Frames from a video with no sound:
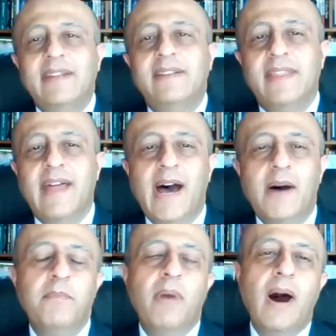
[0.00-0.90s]
into that
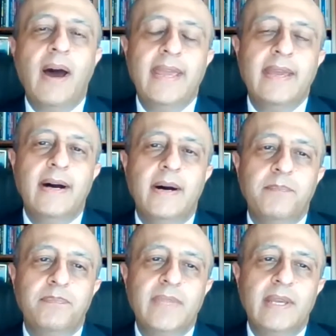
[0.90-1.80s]
by
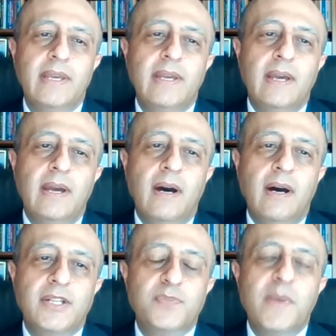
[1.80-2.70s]
um,
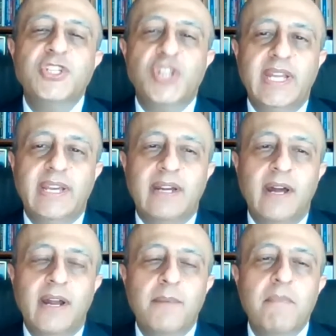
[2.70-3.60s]
uh, just mentioning a,
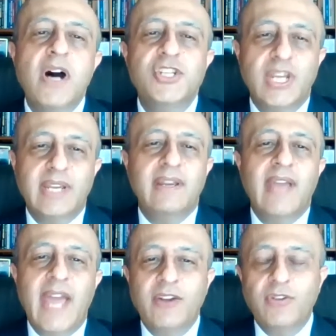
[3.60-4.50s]
an emerging
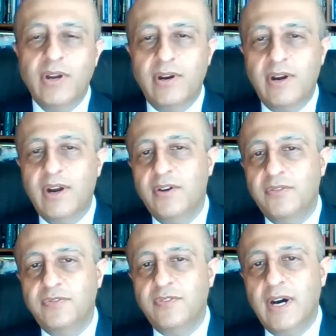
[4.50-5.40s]
area
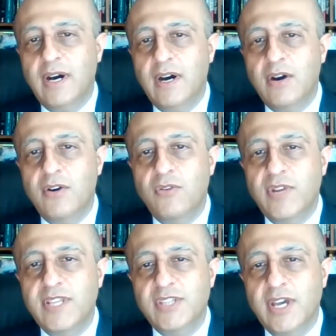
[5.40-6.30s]
of uh,
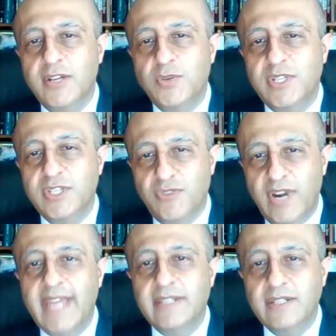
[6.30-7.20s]
research which is
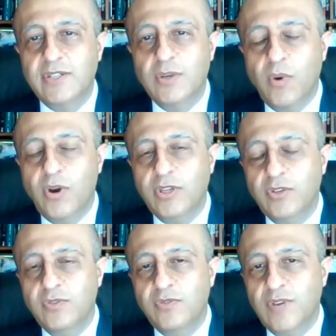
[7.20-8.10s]
related to what
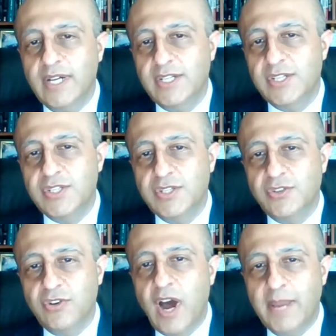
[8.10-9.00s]
you've uh, just
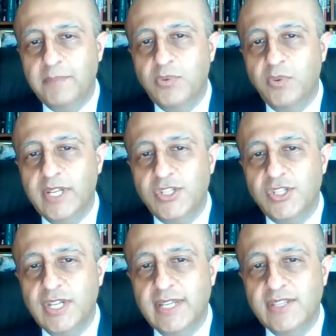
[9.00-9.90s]
described,
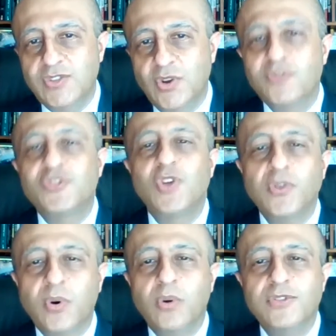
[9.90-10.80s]
which is sort of
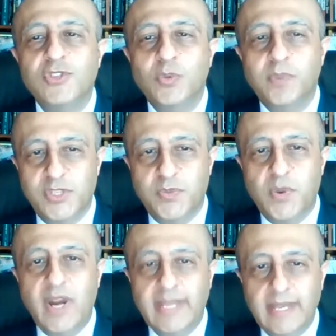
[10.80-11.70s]
so called super
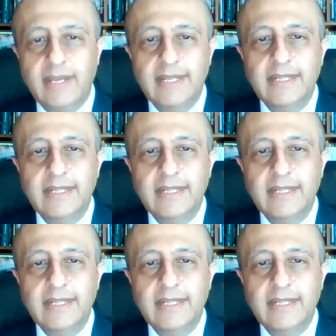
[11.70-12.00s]
spreading,